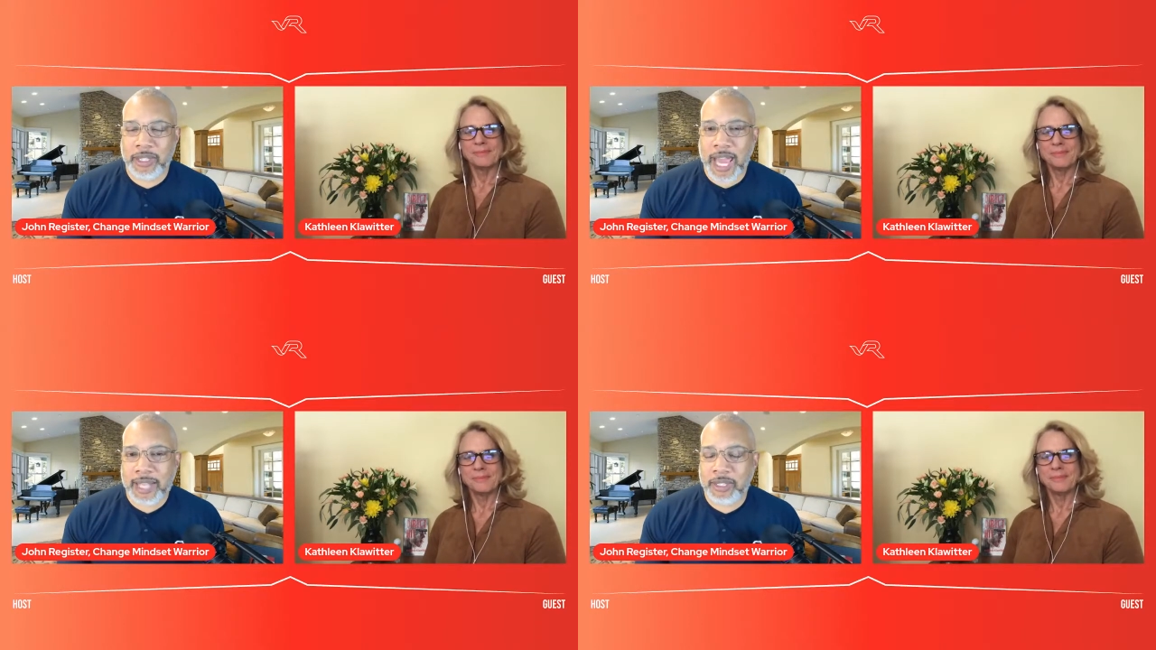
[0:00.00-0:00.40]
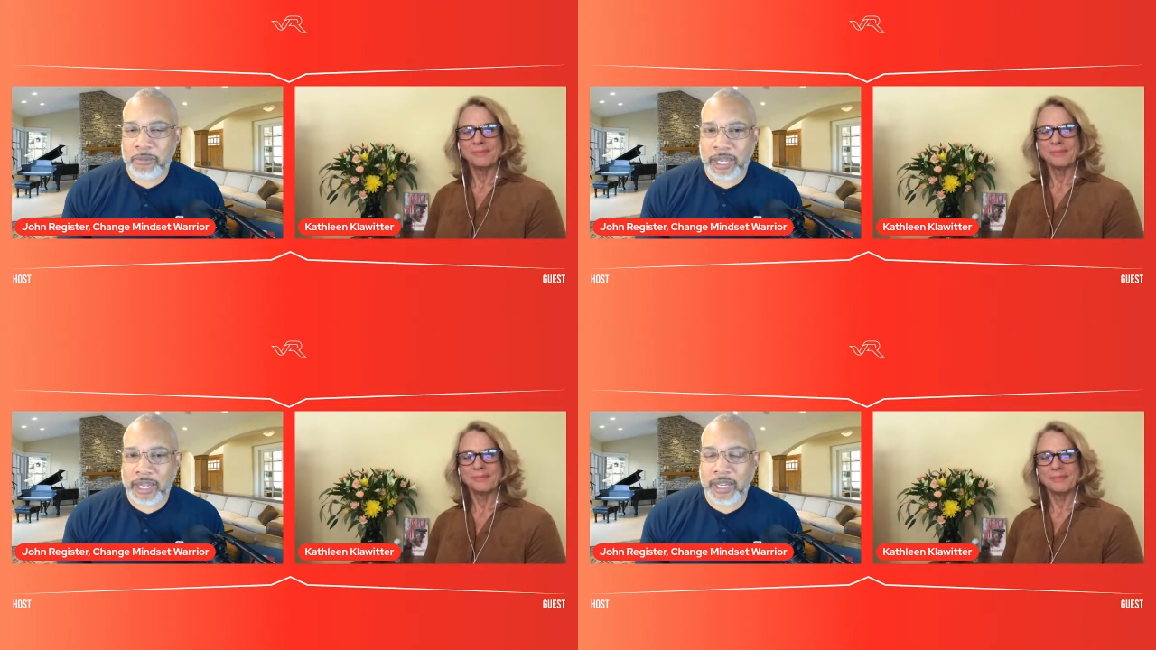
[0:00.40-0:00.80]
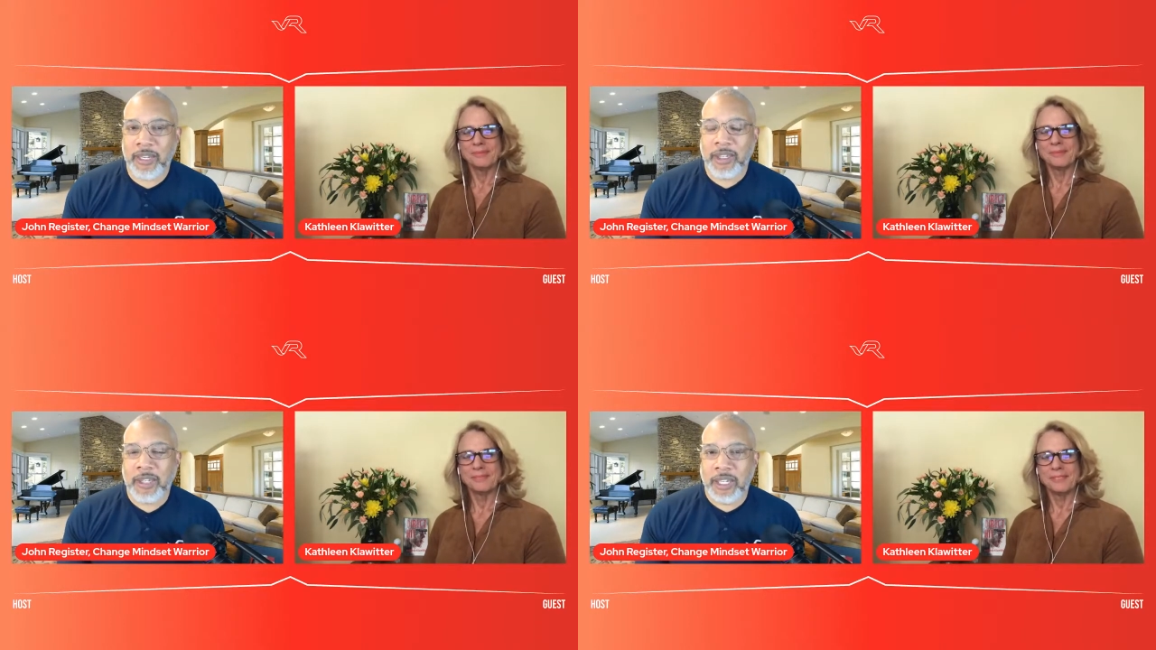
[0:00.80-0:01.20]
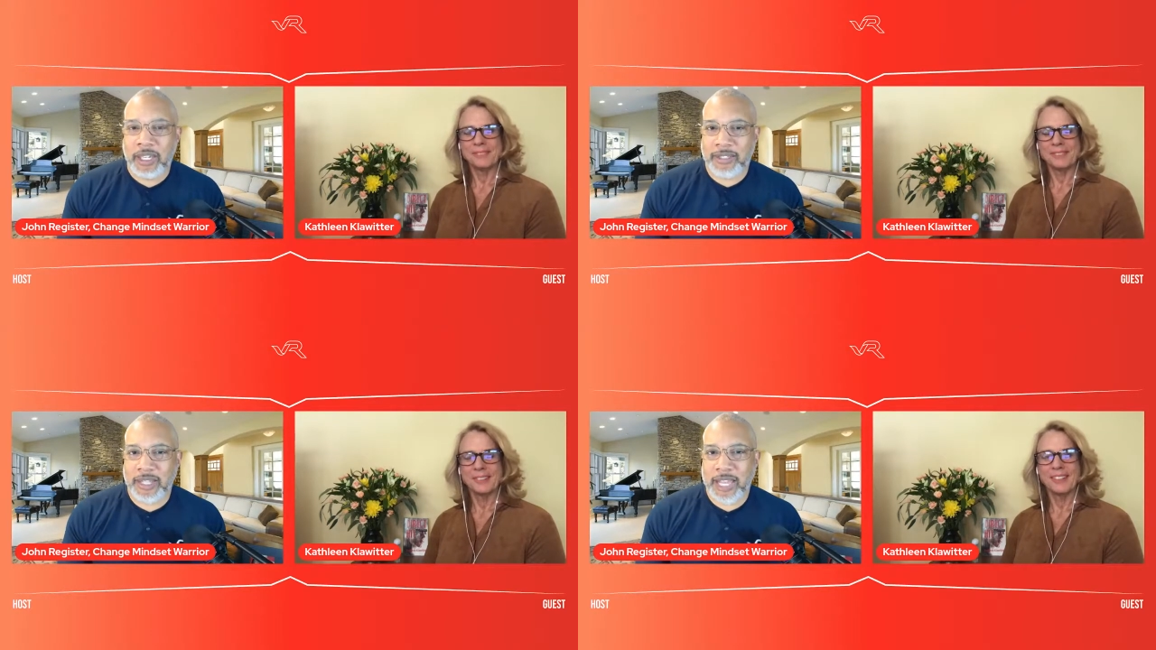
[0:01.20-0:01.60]
Speaker 1: And that to me
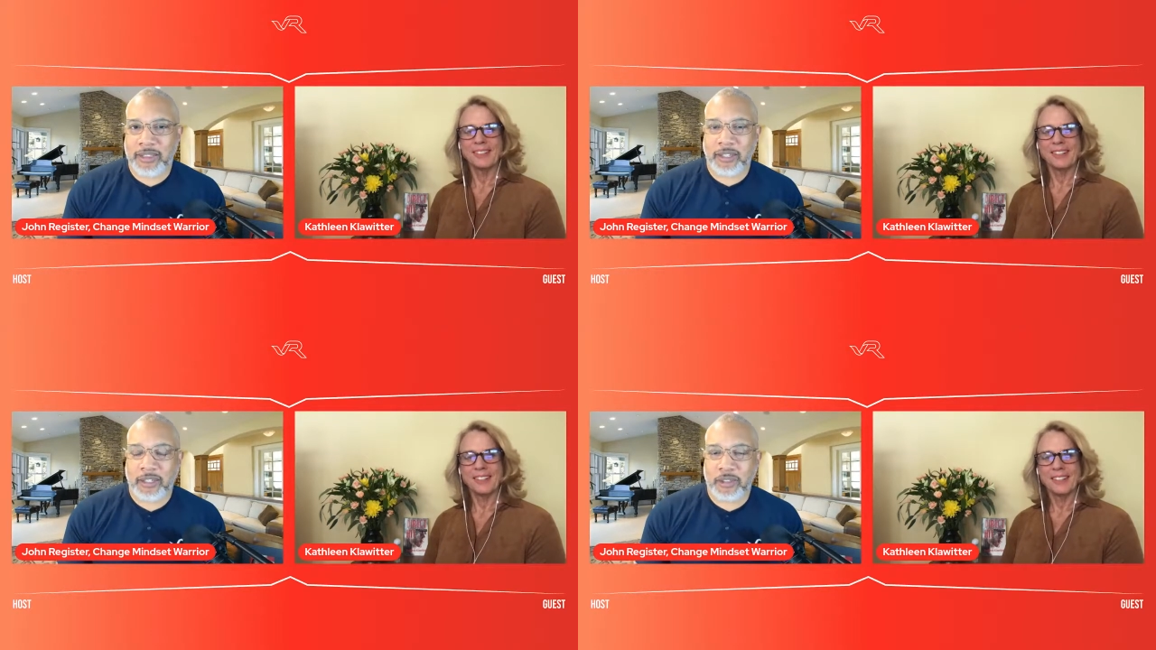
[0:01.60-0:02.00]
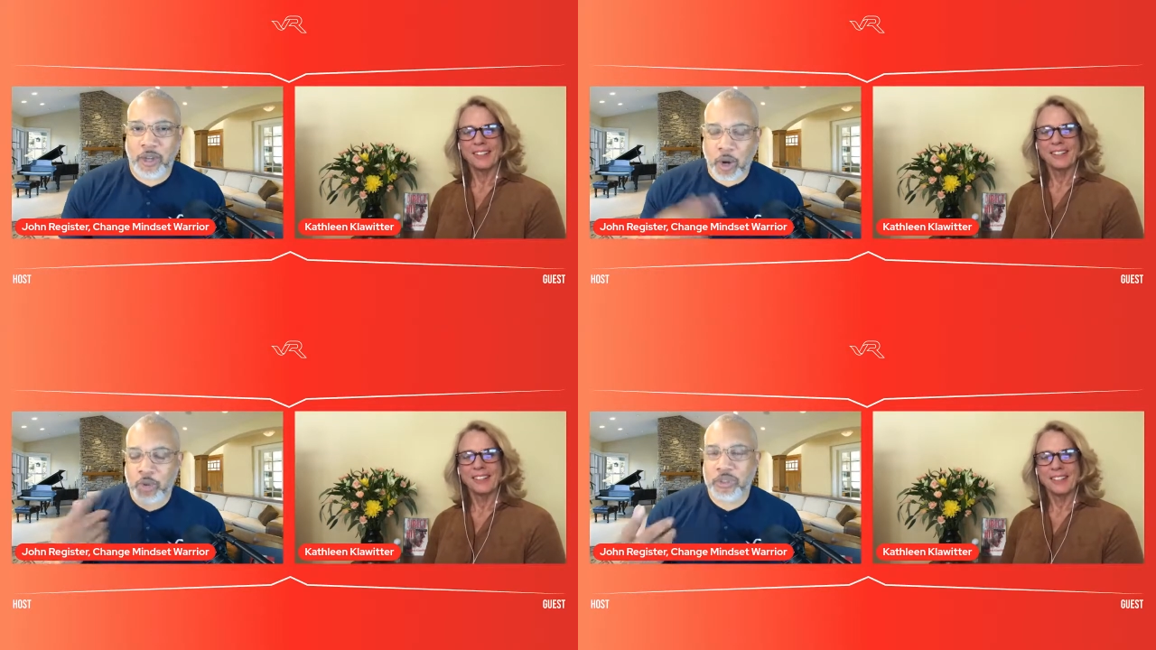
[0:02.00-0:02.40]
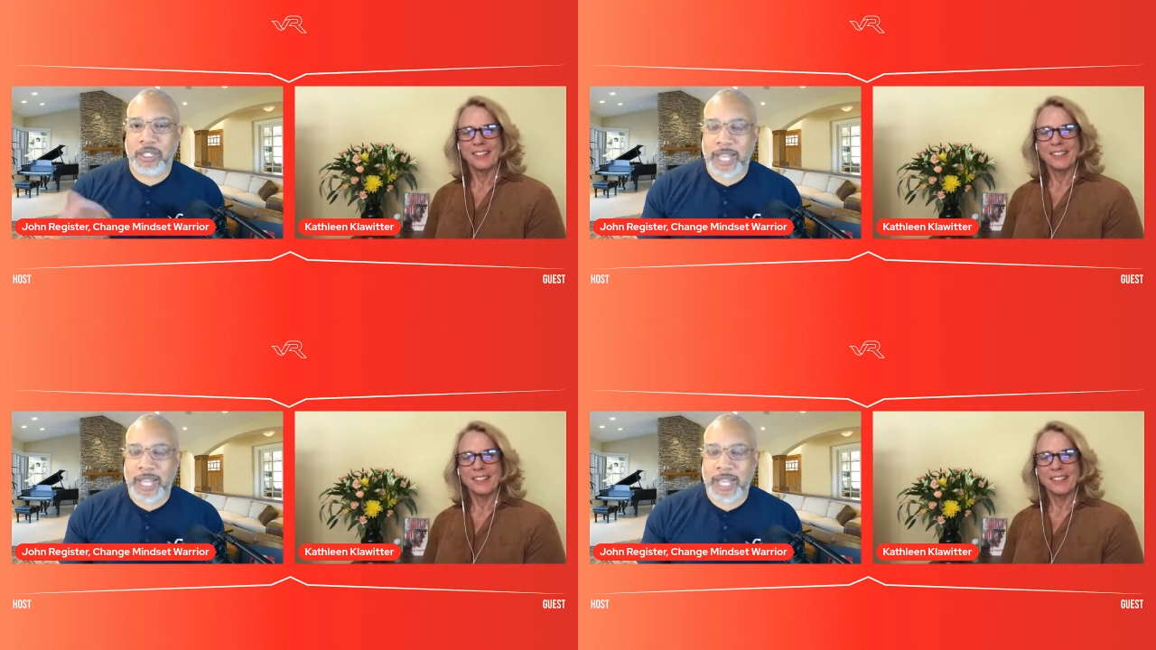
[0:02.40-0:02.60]
is like the the coaching